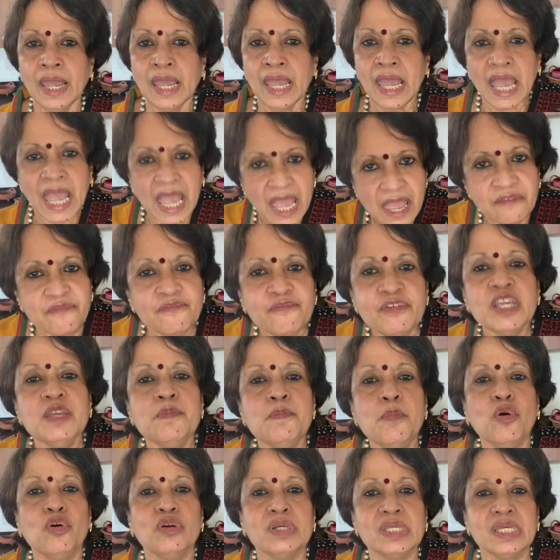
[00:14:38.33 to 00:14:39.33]

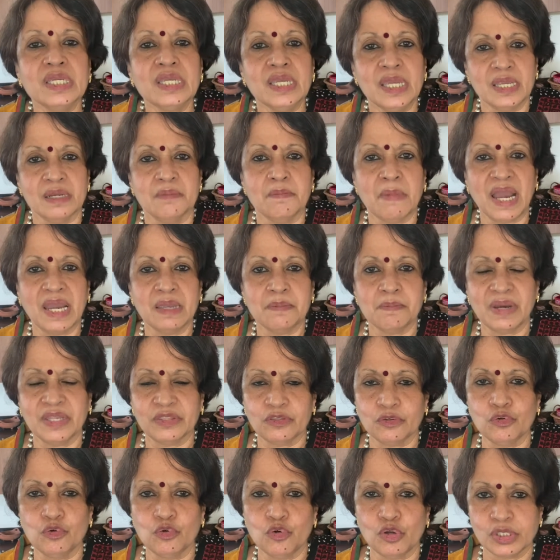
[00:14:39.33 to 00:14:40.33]
Everybody in my
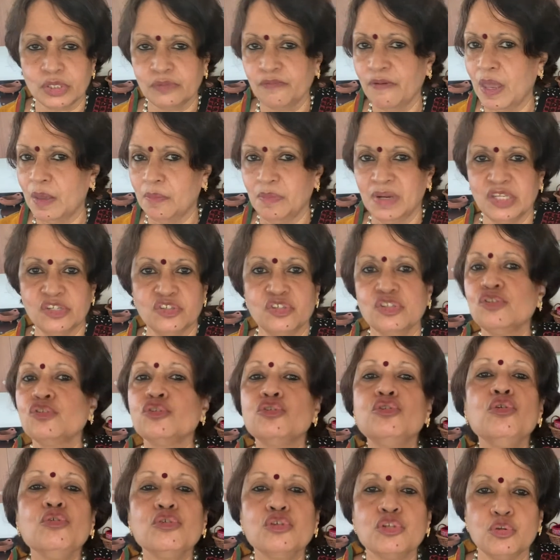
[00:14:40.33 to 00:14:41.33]
mother-in-law's family just
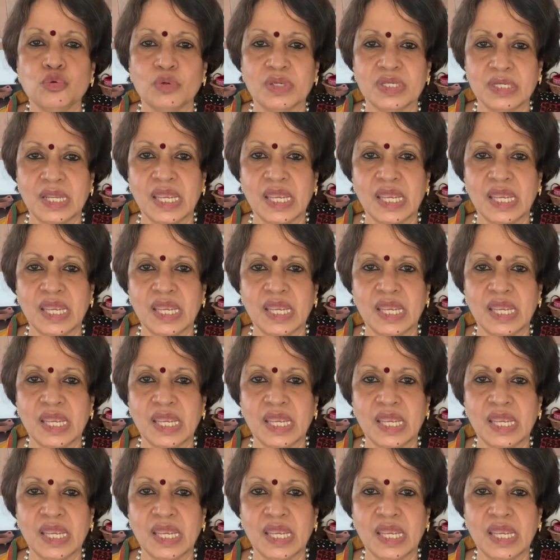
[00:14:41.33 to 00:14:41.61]
took to it